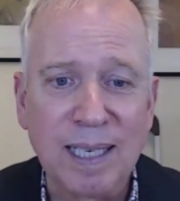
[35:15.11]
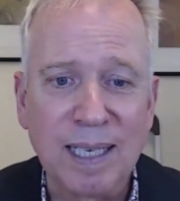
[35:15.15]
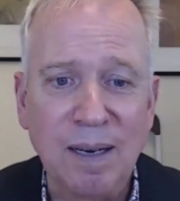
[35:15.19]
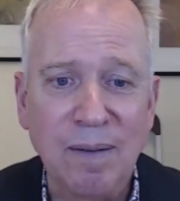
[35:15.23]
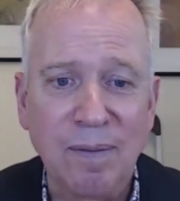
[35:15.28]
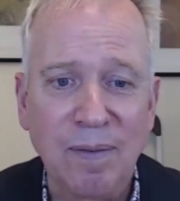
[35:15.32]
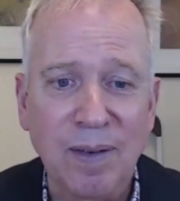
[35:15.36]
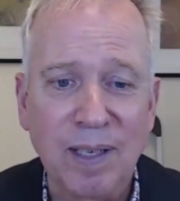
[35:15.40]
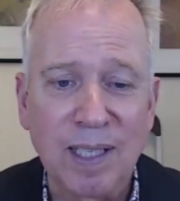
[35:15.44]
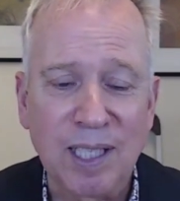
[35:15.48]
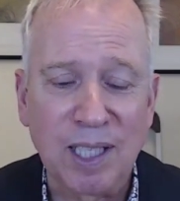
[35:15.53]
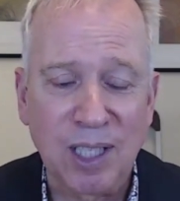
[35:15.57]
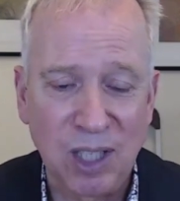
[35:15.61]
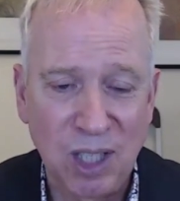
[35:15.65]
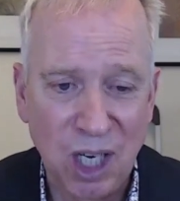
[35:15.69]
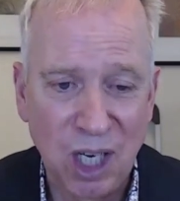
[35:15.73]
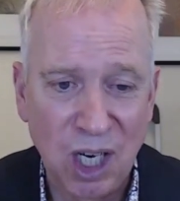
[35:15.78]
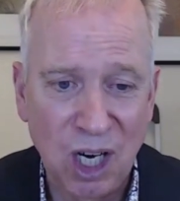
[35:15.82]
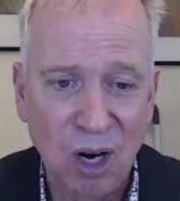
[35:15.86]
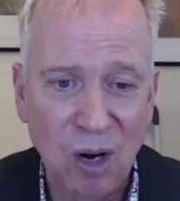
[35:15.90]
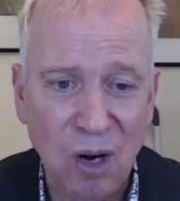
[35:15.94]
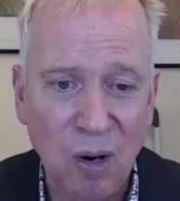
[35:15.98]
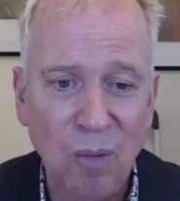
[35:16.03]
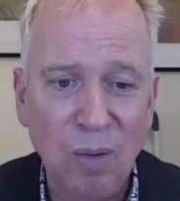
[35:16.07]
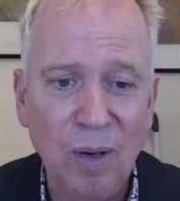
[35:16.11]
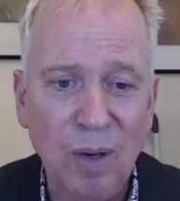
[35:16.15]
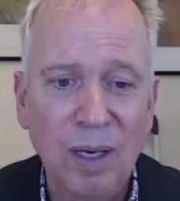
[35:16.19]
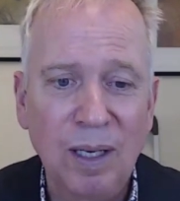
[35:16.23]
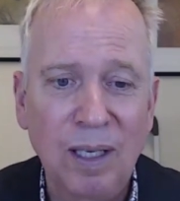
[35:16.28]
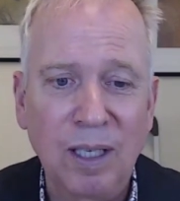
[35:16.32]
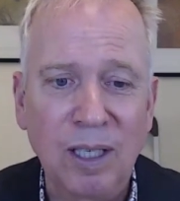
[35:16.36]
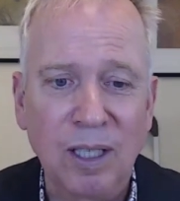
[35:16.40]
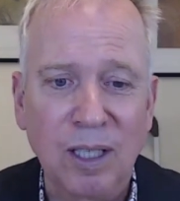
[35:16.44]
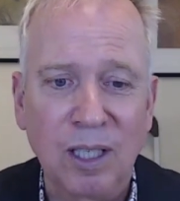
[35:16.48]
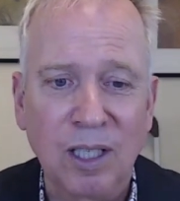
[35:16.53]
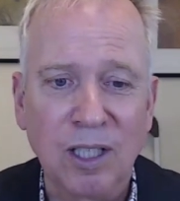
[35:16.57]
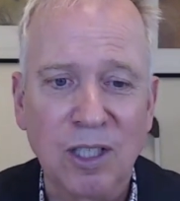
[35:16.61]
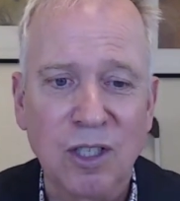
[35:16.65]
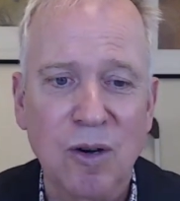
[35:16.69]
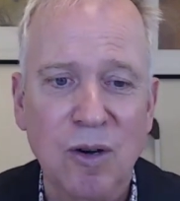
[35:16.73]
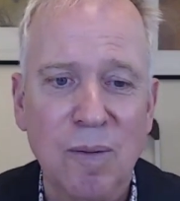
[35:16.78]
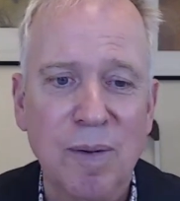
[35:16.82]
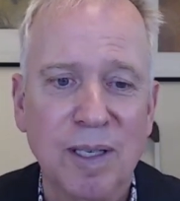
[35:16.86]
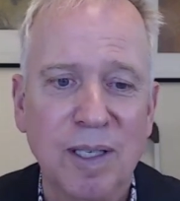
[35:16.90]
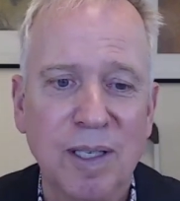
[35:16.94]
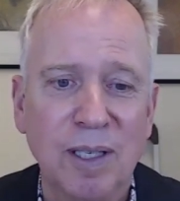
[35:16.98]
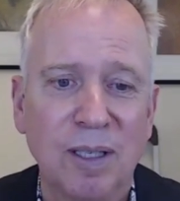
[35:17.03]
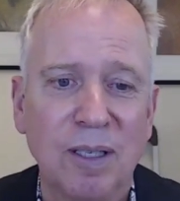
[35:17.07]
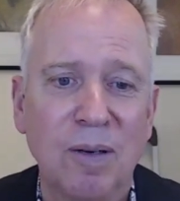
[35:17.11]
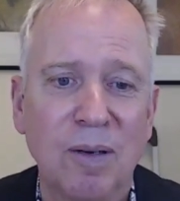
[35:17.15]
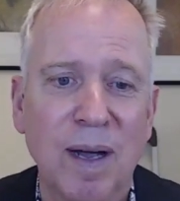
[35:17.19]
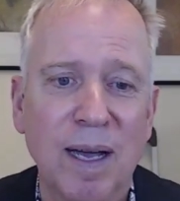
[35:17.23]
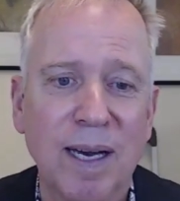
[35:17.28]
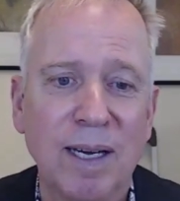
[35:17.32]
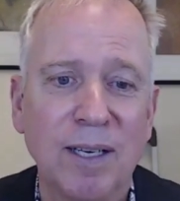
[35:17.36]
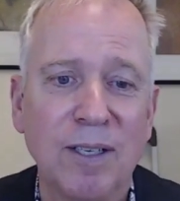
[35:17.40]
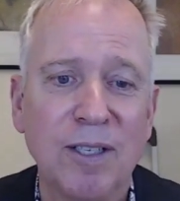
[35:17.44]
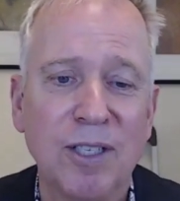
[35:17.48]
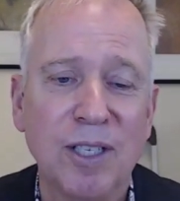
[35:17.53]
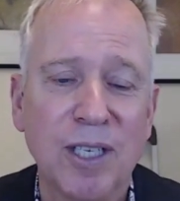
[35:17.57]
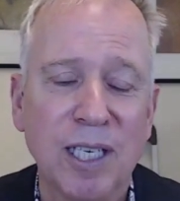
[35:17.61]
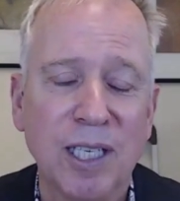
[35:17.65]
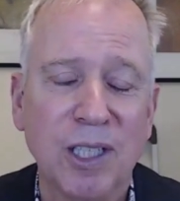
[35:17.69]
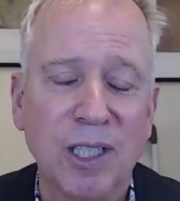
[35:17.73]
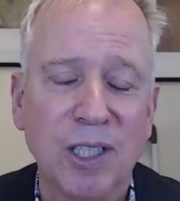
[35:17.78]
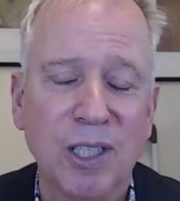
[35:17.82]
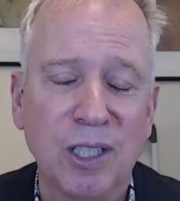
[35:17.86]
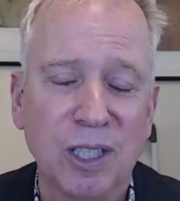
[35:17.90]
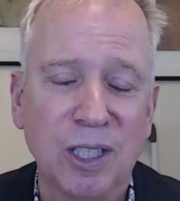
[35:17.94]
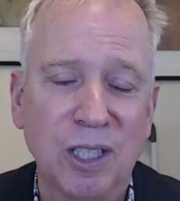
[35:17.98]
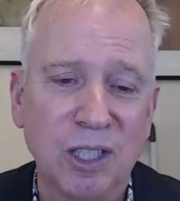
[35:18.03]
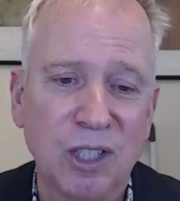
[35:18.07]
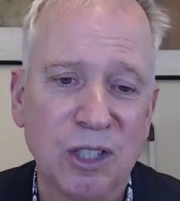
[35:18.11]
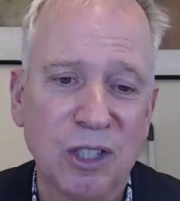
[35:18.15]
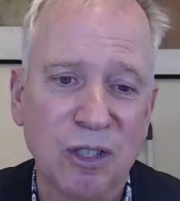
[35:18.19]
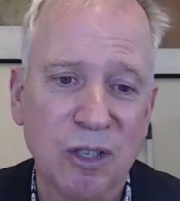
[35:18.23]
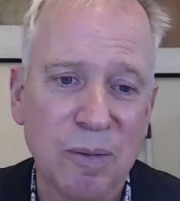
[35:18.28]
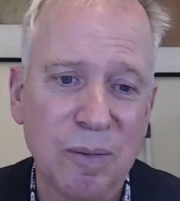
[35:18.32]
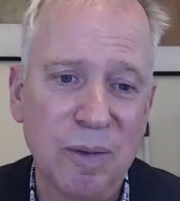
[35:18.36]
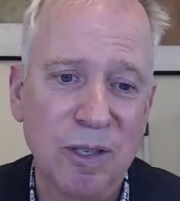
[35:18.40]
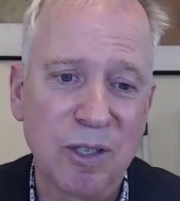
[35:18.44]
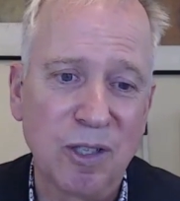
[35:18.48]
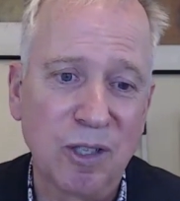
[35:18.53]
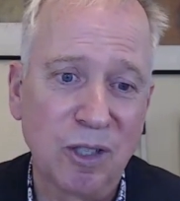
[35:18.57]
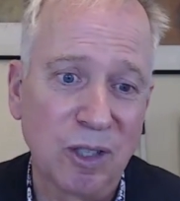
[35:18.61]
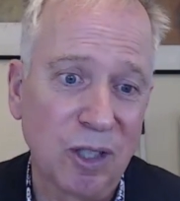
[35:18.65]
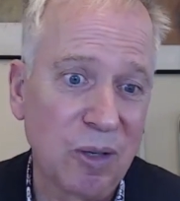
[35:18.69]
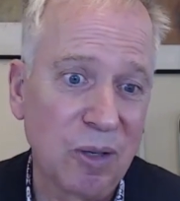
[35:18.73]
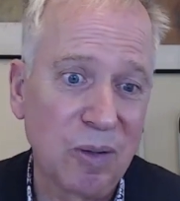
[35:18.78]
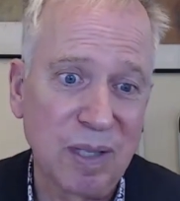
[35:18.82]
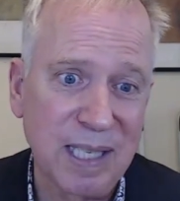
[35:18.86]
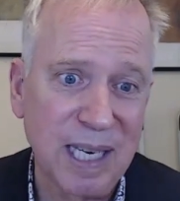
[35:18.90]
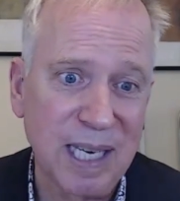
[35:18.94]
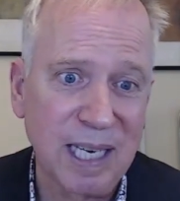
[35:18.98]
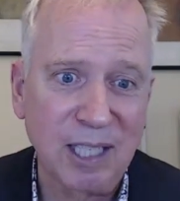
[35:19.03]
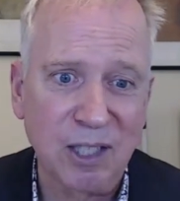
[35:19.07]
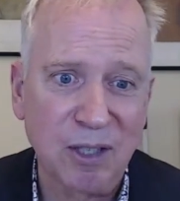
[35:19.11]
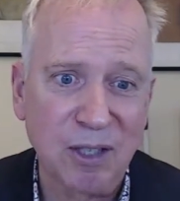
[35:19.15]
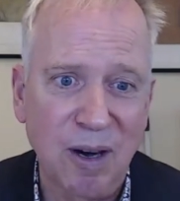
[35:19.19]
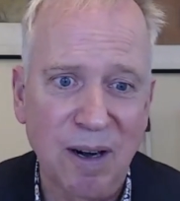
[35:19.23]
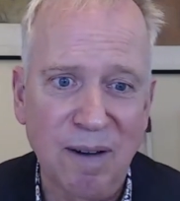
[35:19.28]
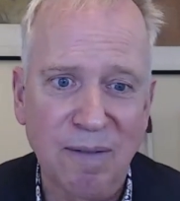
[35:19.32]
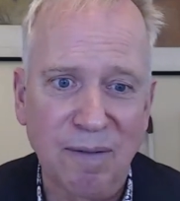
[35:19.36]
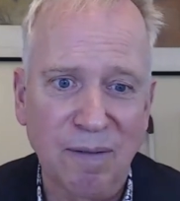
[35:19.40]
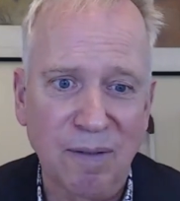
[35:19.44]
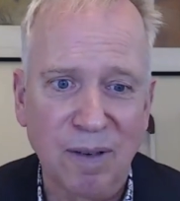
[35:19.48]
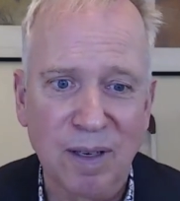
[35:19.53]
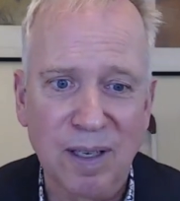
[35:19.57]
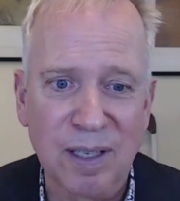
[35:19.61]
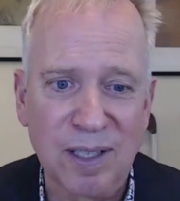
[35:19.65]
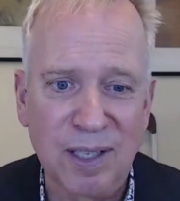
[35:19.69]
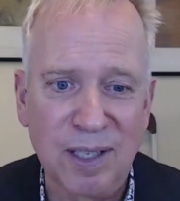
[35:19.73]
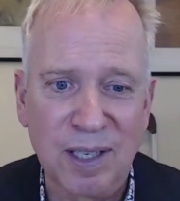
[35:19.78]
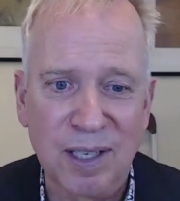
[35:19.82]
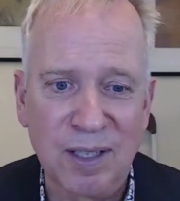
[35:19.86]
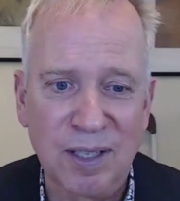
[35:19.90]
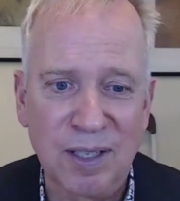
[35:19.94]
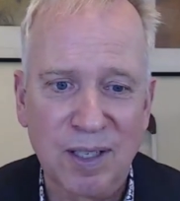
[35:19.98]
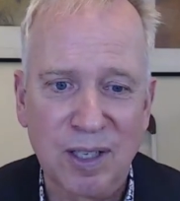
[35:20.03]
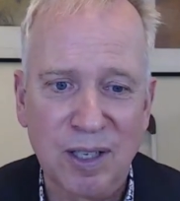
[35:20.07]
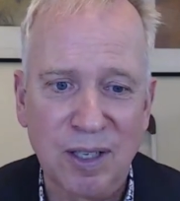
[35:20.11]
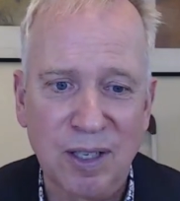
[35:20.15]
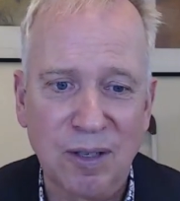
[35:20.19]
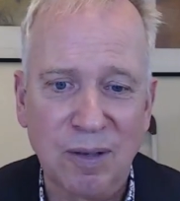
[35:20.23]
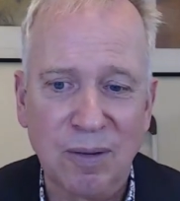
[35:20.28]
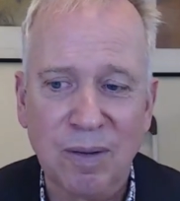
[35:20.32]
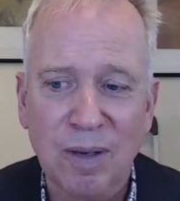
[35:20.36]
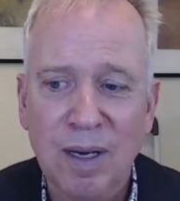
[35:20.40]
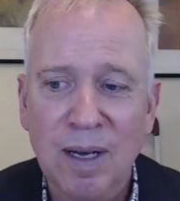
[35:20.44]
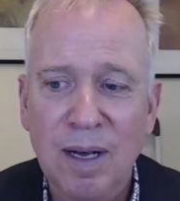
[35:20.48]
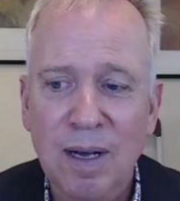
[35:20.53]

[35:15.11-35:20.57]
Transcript: And if it's low, could contribute to low energy and could contribute to low sex drive, for instance, too.